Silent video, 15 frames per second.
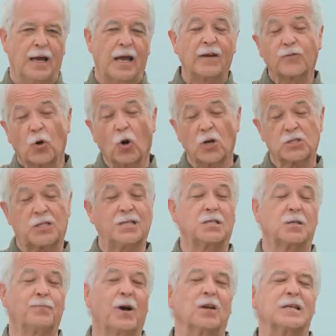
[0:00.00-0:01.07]
And of course,
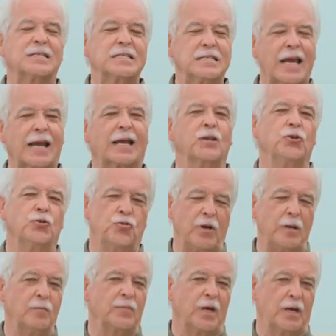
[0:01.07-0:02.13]
it's about a second
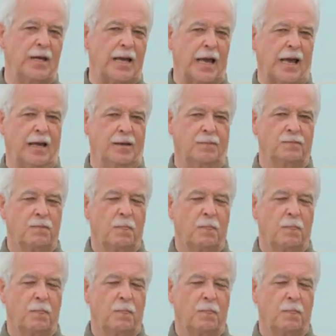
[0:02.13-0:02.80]
dream that he had.